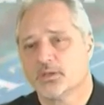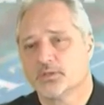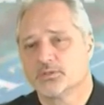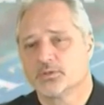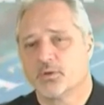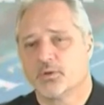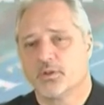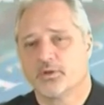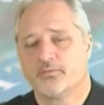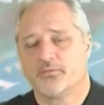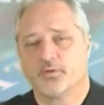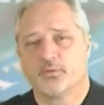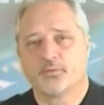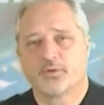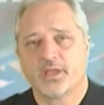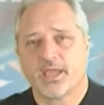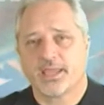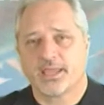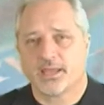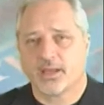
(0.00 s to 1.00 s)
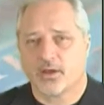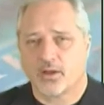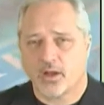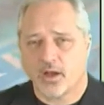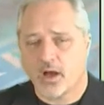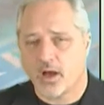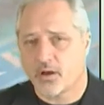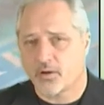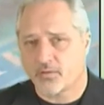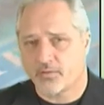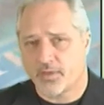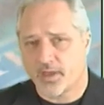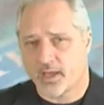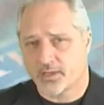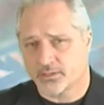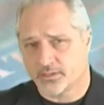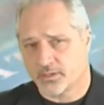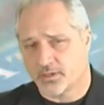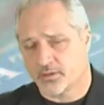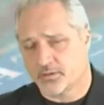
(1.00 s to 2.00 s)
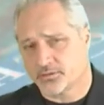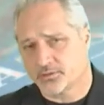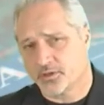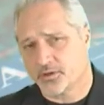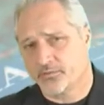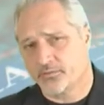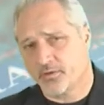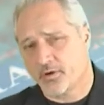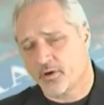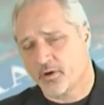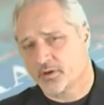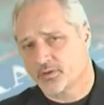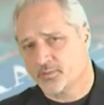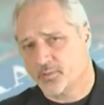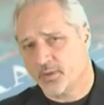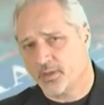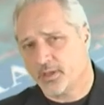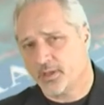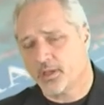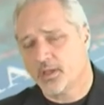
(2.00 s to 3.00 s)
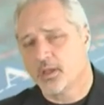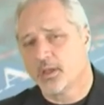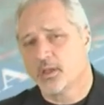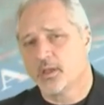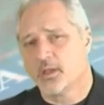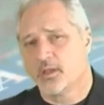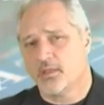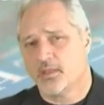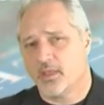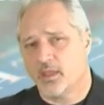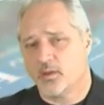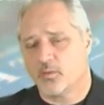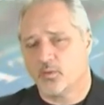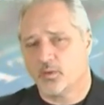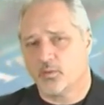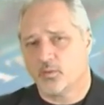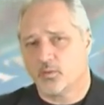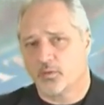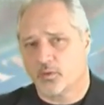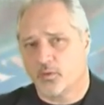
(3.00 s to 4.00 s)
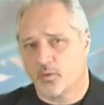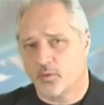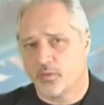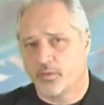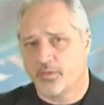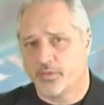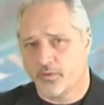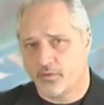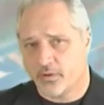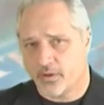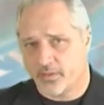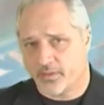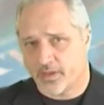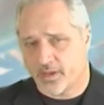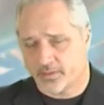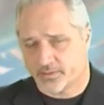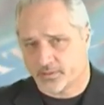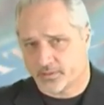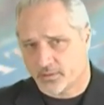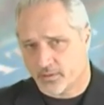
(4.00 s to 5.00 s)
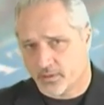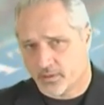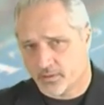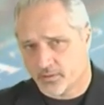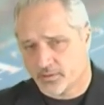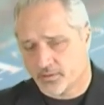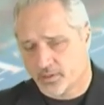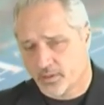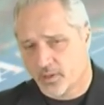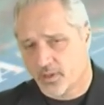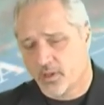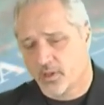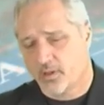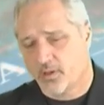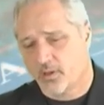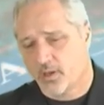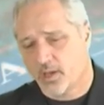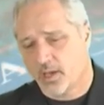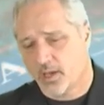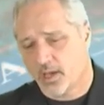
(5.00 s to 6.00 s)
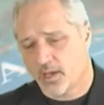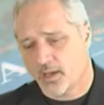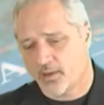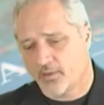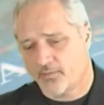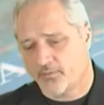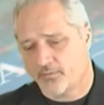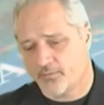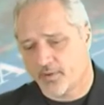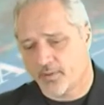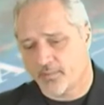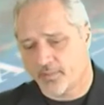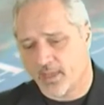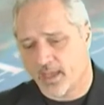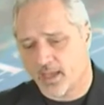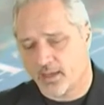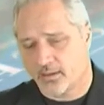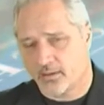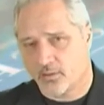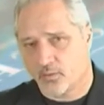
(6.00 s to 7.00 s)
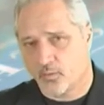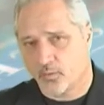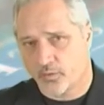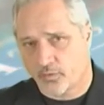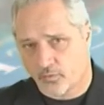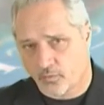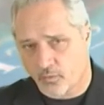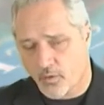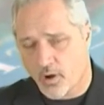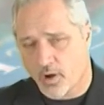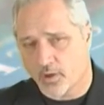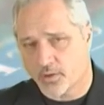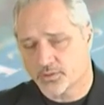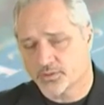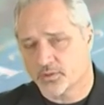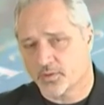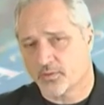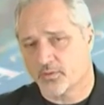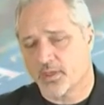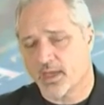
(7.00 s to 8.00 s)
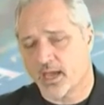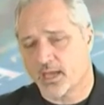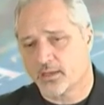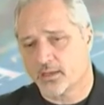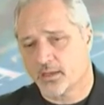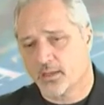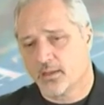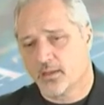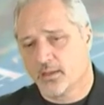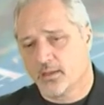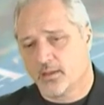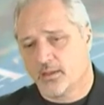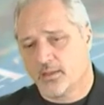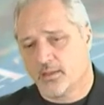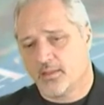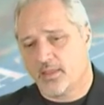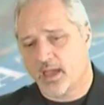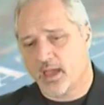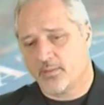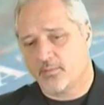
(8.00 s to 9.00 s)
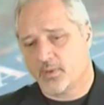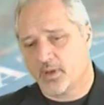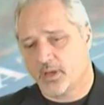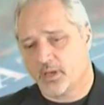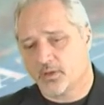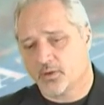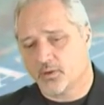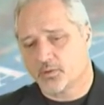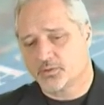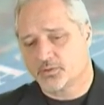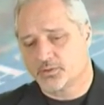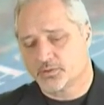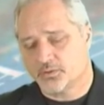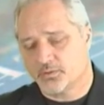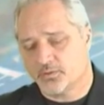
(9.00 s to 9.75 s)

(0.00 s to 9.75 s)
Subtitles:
so that if you were taking out $100,000 out of your RRSP, they would withhold $30,000 from that withdrawal, so that that money goes